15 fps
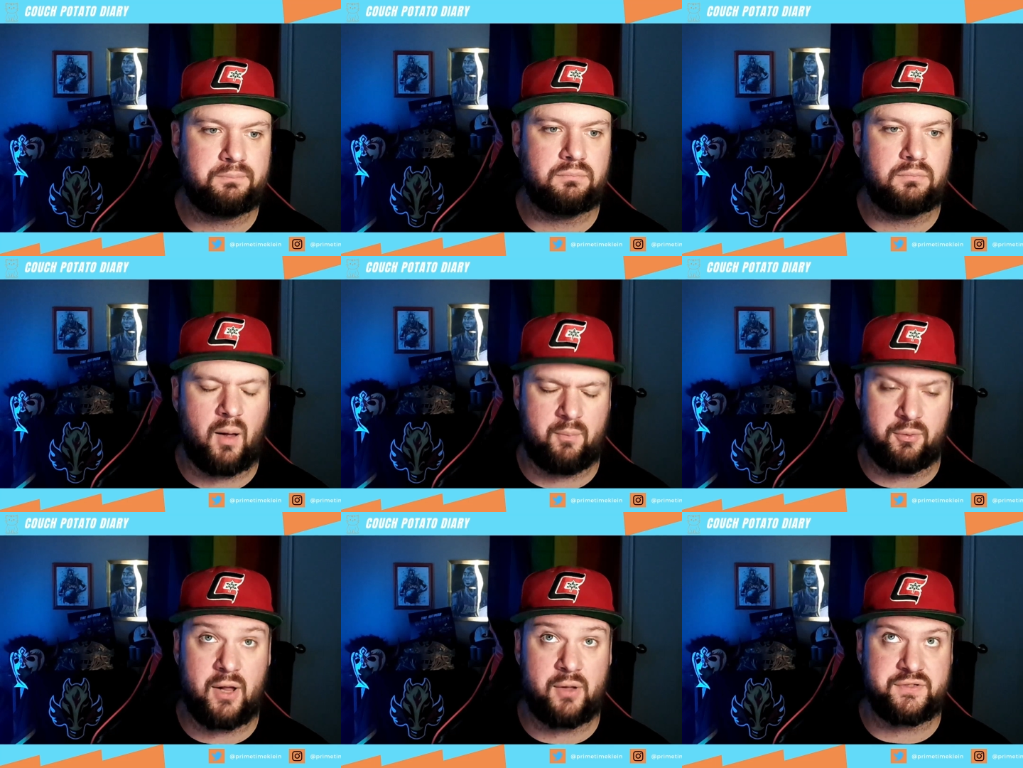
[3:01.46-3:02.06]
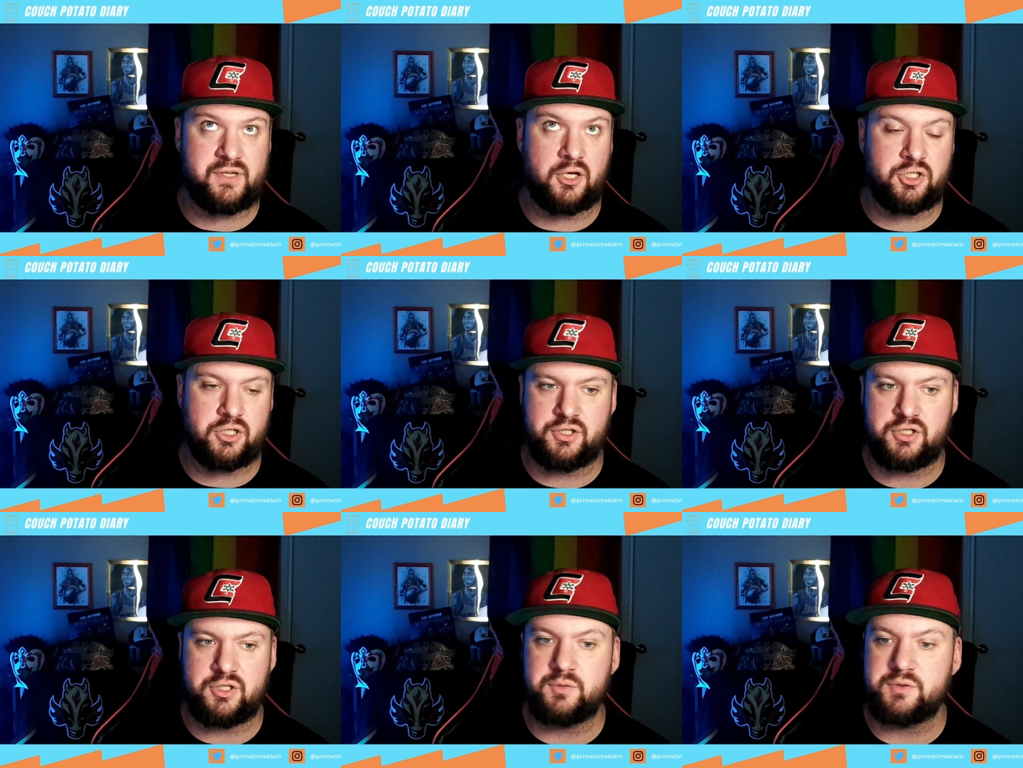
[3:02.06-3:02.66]
pronunciation
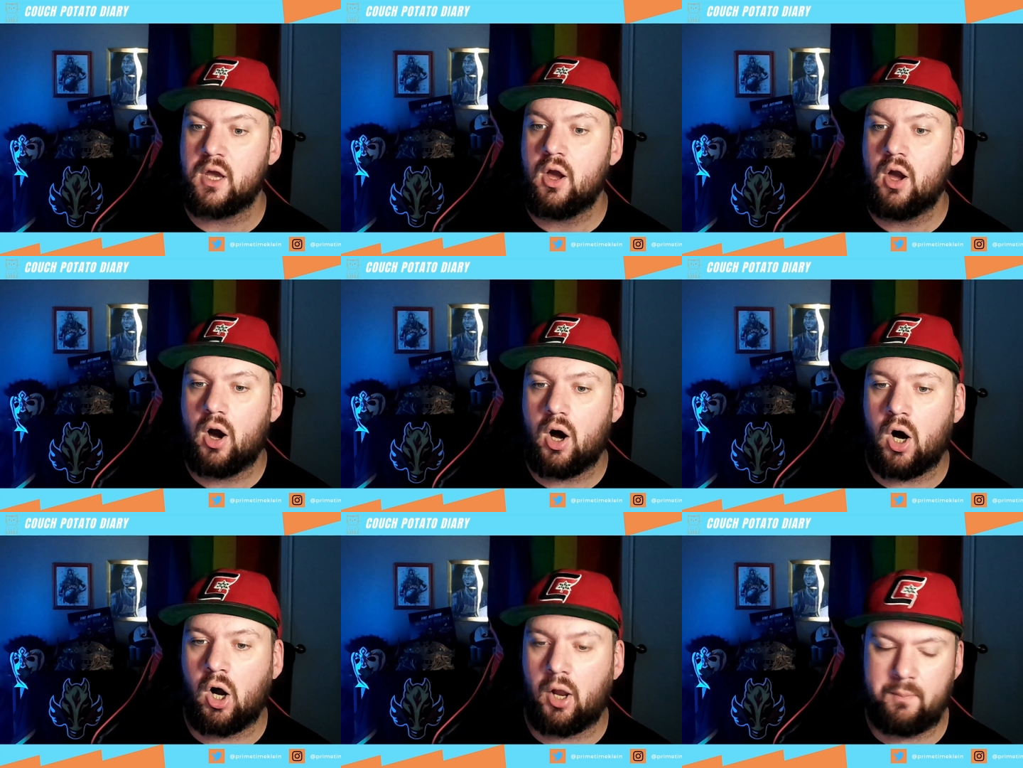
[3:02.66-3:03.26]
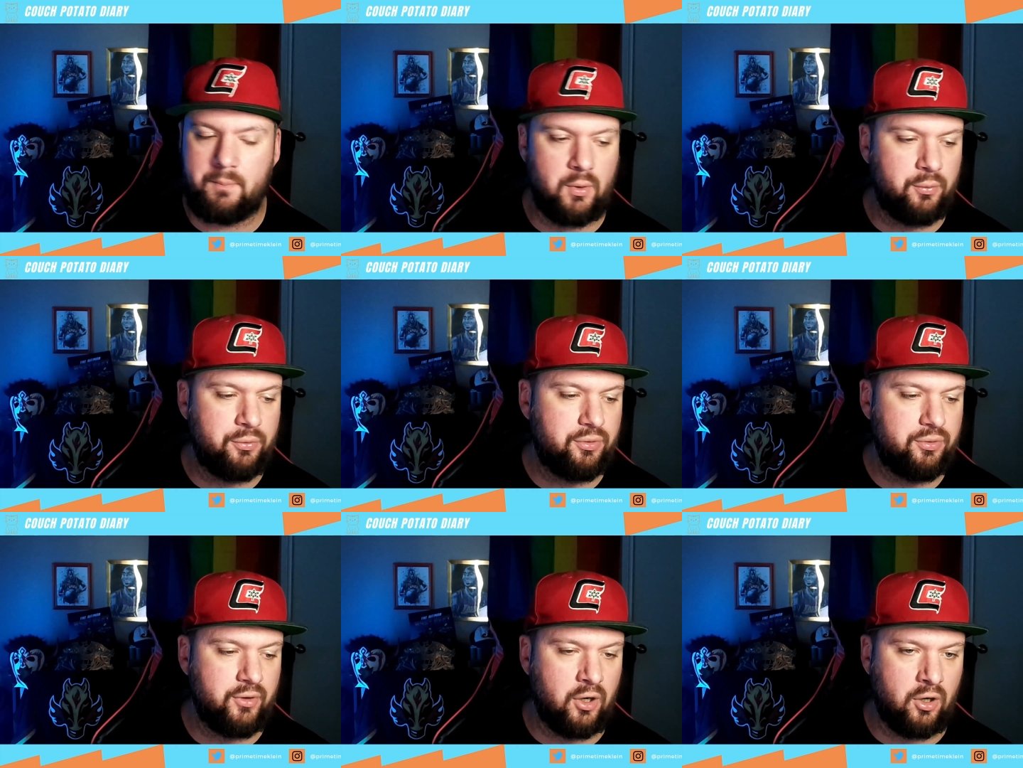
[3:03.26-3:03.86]
issues on
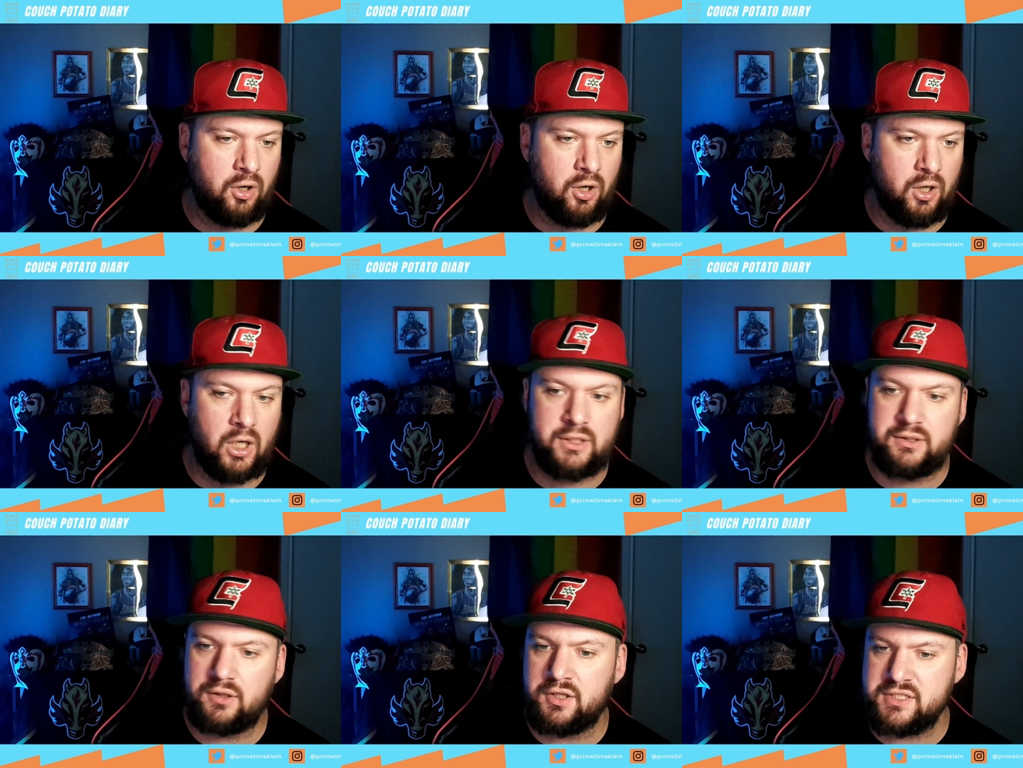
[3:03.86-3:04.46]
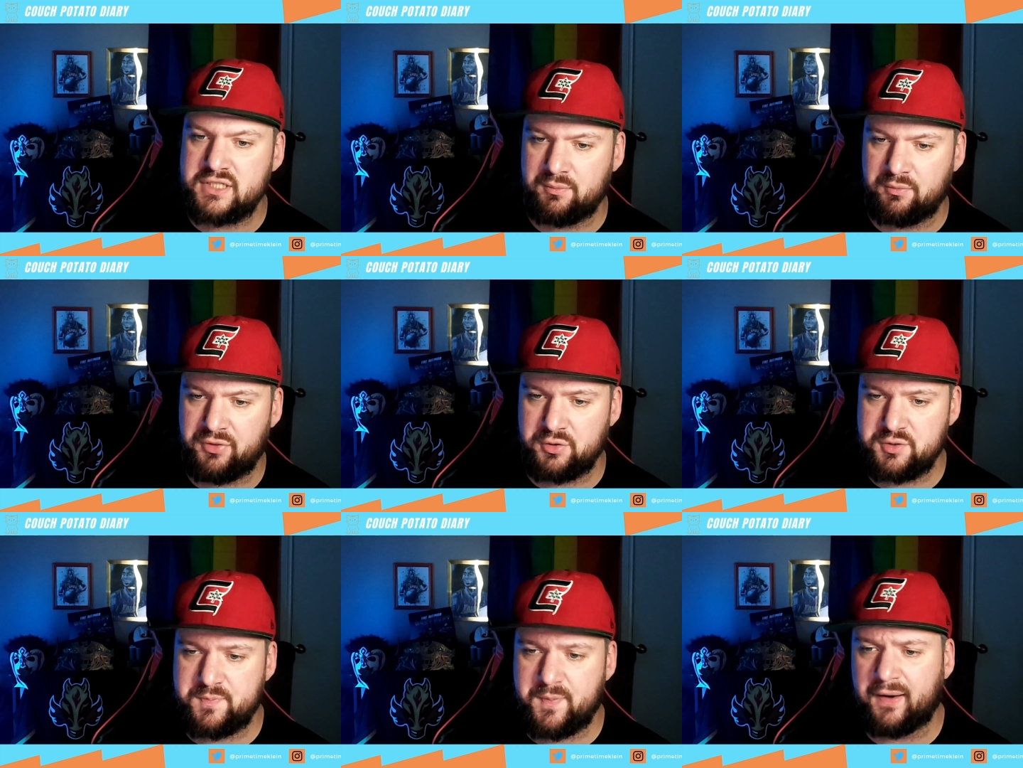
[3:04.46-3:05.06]
both or uh, on on some of
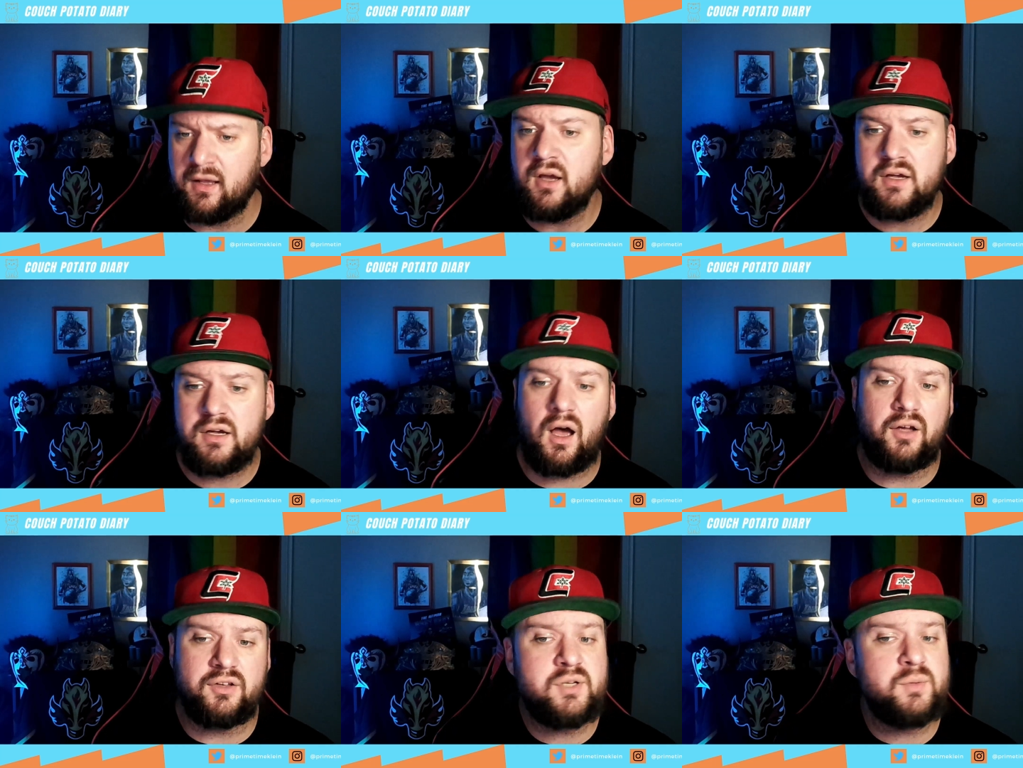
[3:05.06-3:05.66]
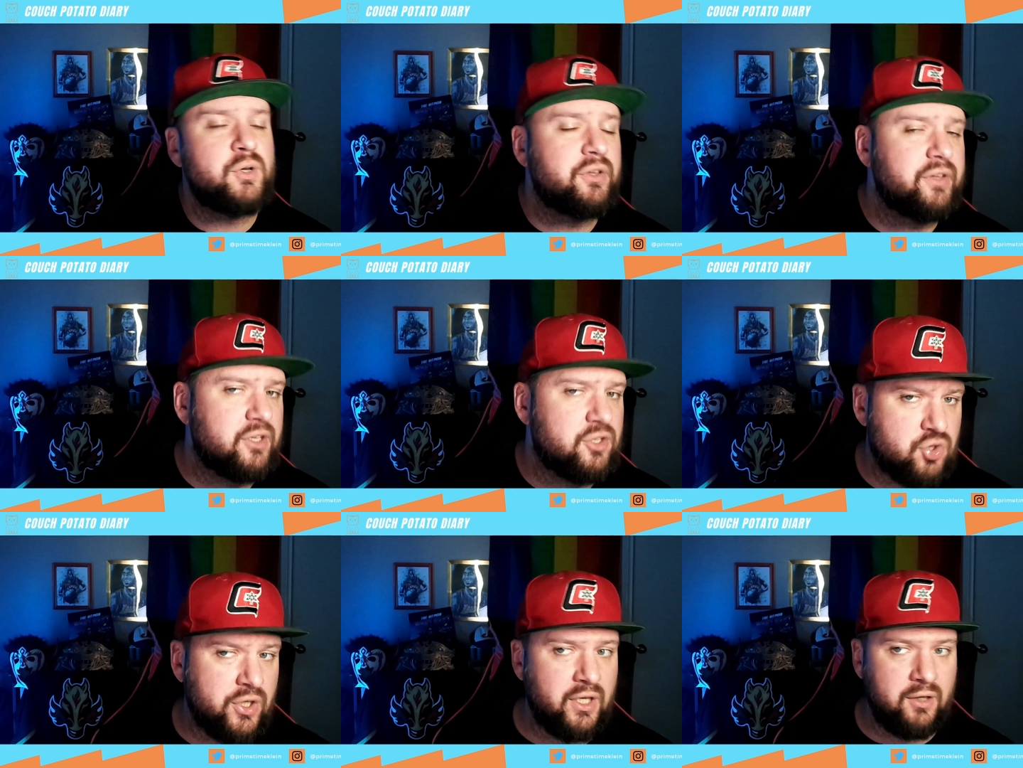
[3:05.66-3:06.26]
those, but uh, some really
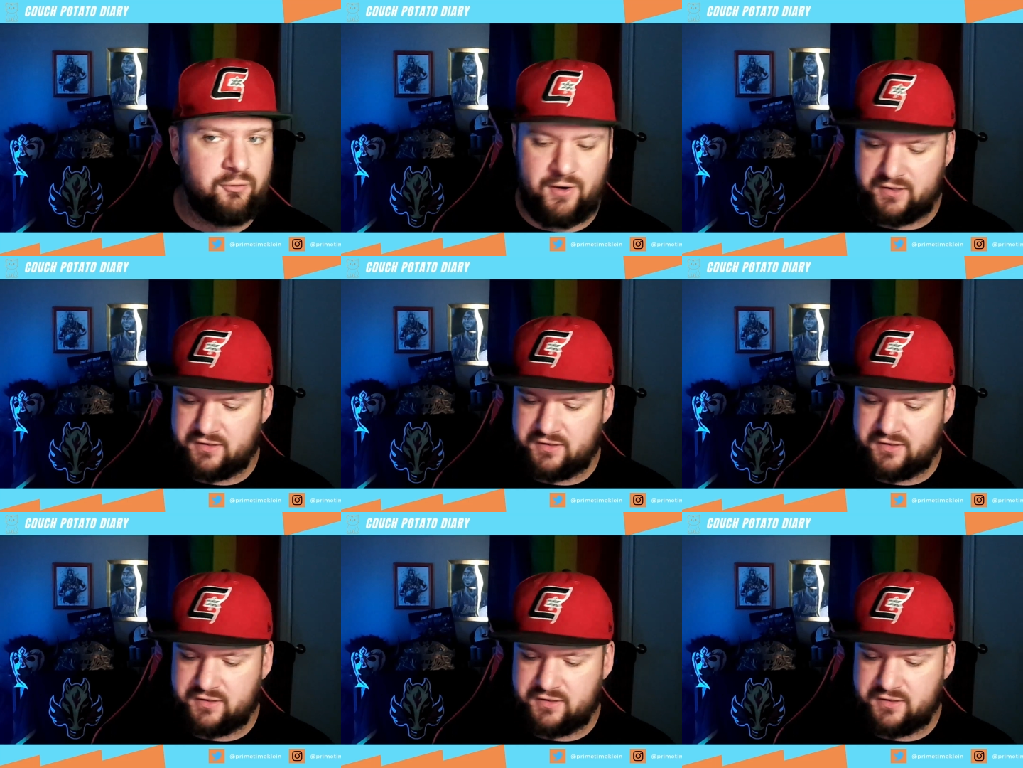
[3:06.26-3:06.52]
intriguing fights